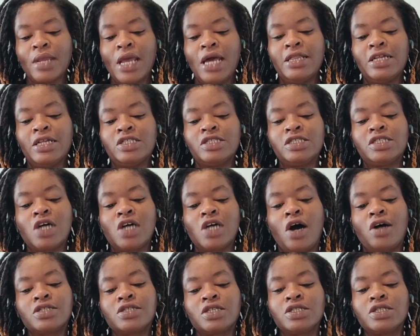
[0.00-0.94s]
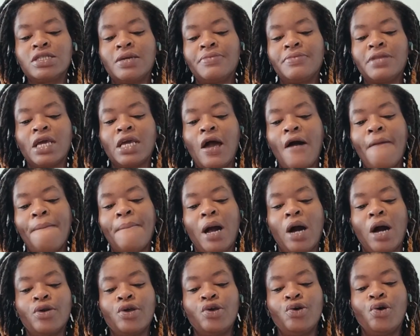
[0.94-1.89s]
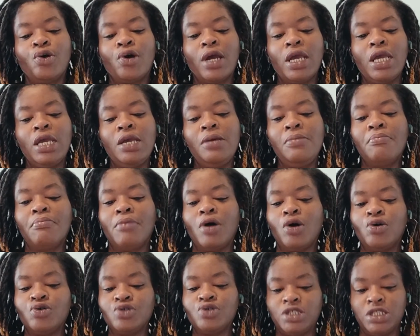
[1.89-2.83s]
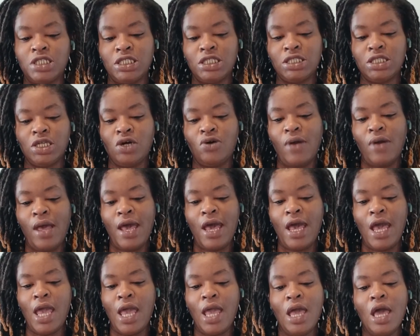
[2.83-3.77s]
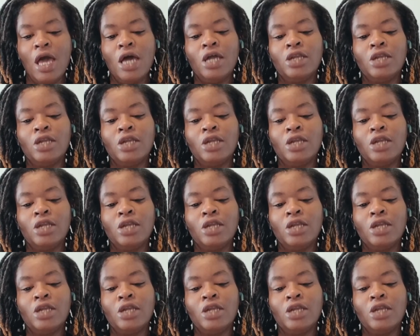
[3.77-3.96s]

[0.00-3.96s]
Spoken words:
And there's also something about your emotions, okay?